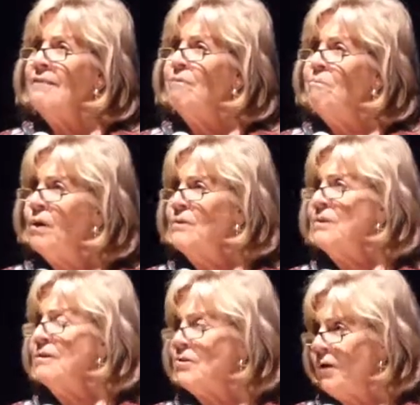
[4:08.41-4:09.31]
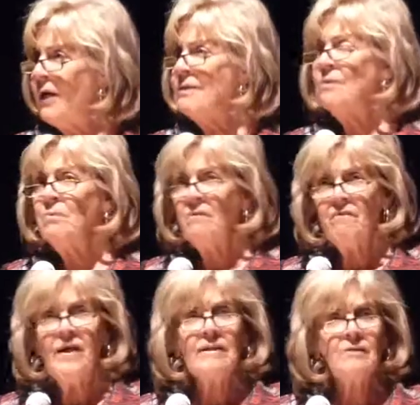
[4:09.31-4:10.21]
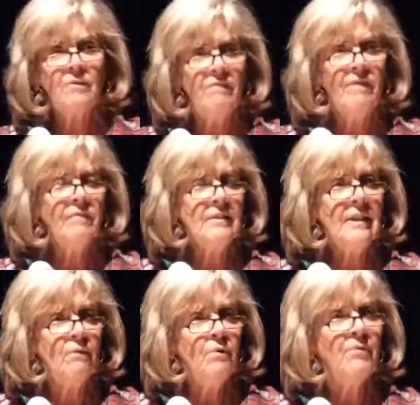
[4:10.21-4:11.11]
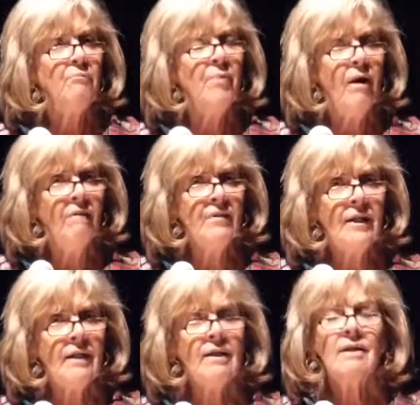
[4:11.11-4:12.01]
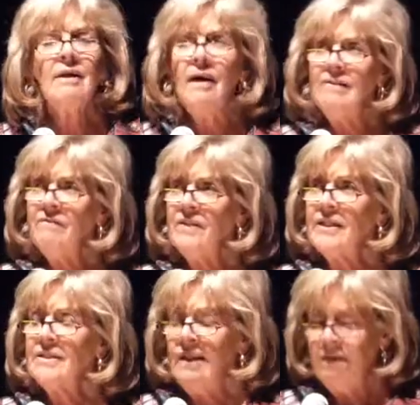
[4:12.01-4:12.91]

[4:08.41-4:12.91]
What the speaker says: the most intractable files we've ever dealt with: poverty, conflict,